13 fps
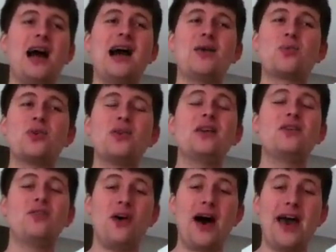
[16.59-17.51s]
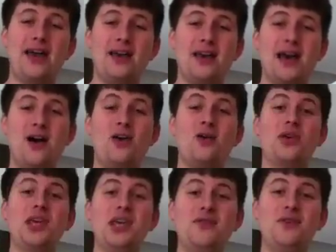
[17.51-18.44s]
I really like
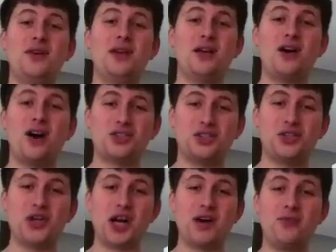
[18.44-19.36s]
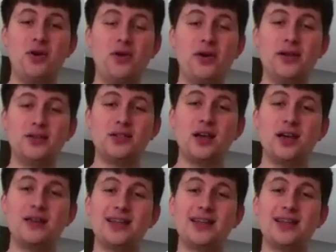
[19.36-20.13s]
how even and constant your airflow is.